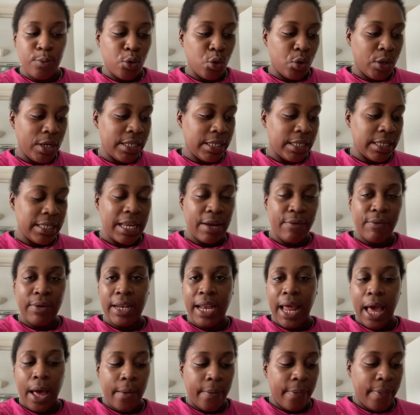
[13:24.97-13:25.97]
noises every
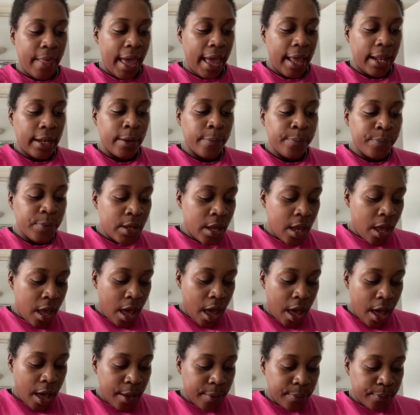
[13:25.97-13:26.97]
now and
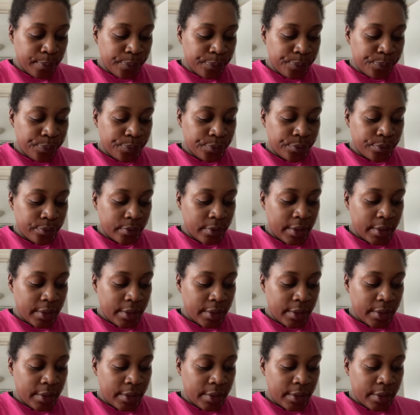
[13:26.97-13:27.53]
then.